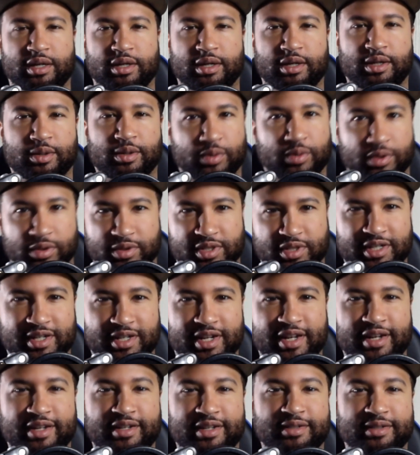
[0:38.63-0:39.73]
Well,
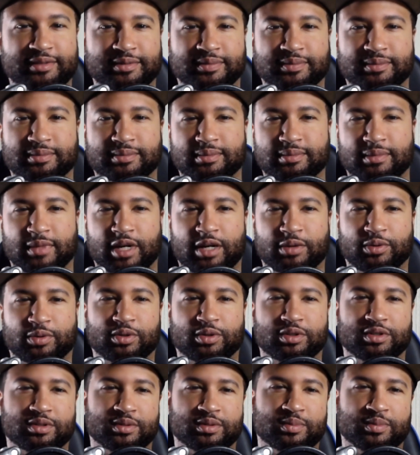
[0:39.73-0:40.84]
today I'm
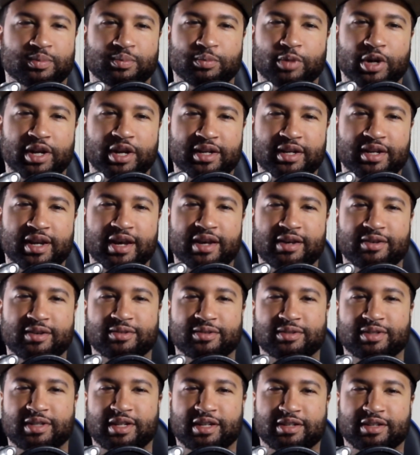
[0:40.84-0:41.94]
going to break
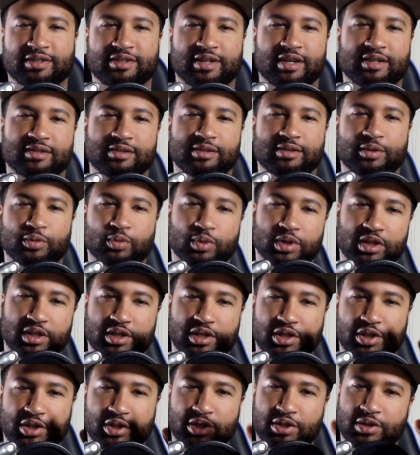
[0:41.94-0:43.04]
down exactly what
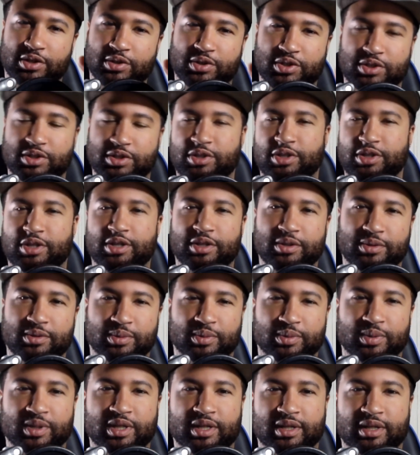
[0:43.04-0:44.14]
you should
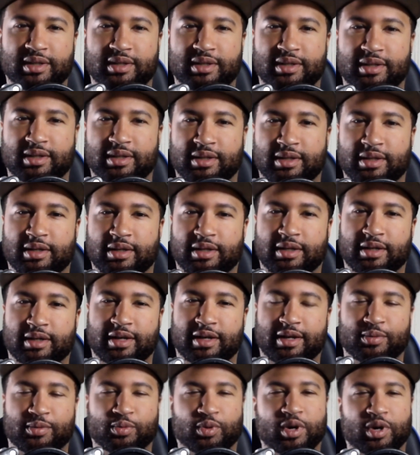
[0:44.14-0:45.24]
do
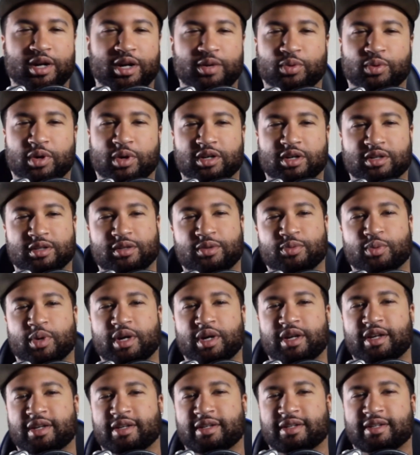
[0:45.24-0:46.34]
and why walking
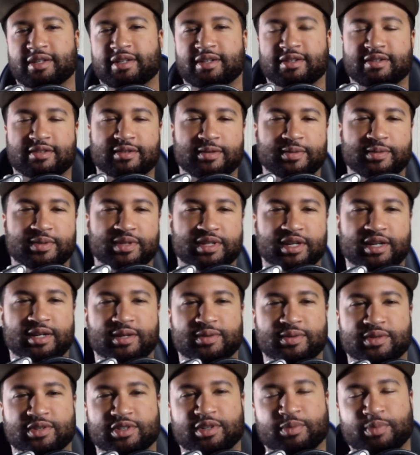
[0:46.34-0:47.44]
away is
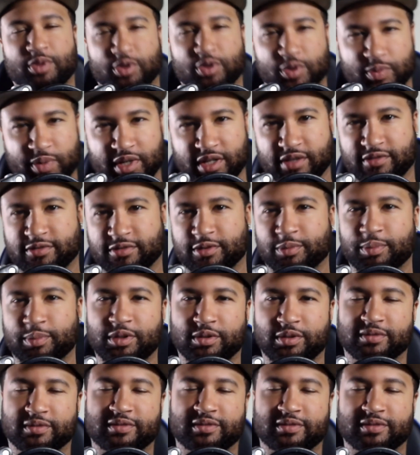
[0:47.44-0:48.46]
sometimes the most powerful move.